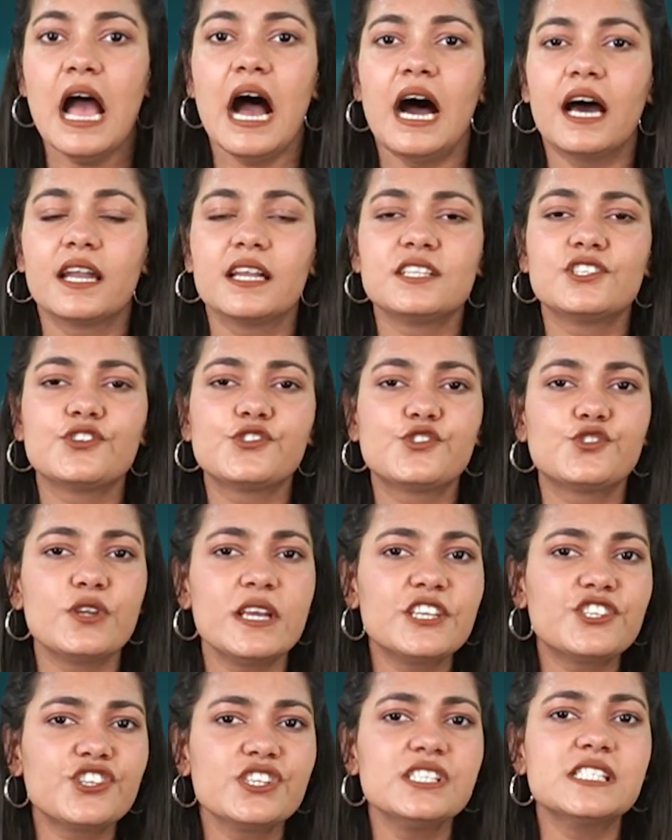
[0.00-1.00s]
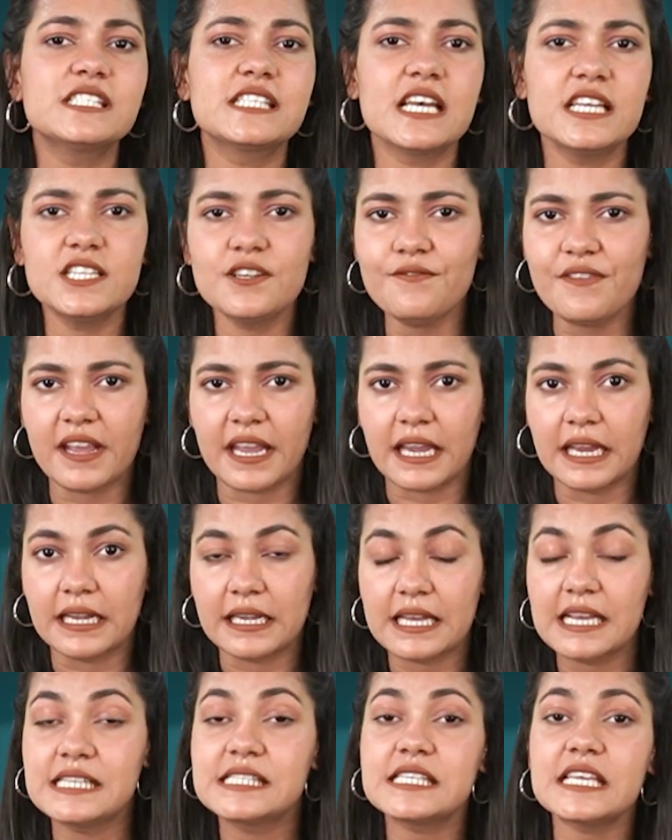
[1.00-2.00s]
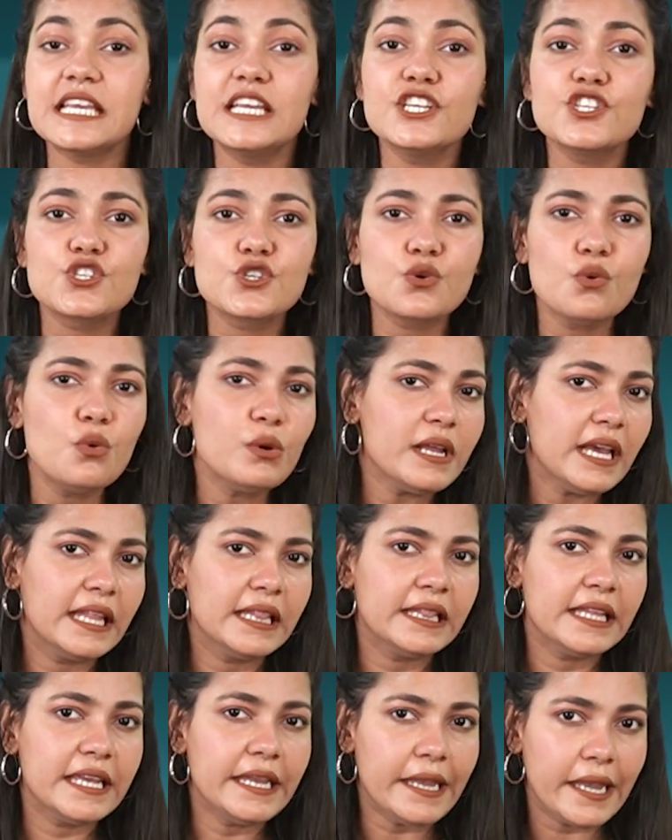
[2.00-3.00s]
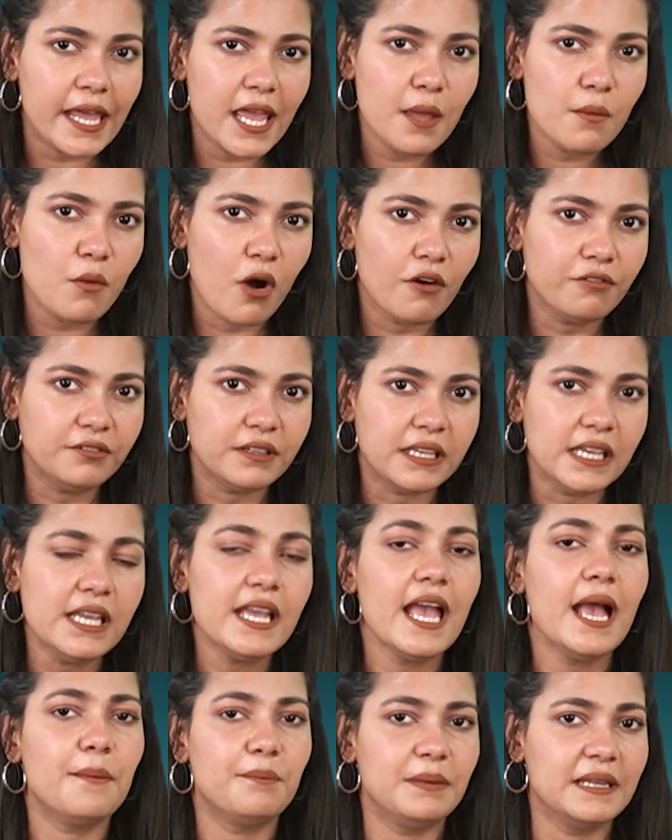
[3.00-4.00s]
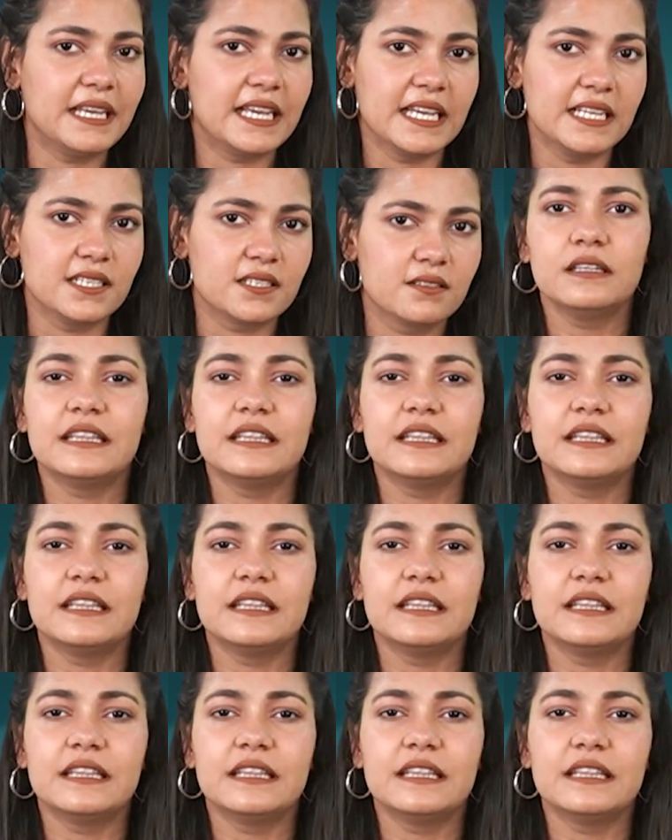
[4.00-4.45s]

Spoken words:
a registration certificate is issued in the name of the applicant.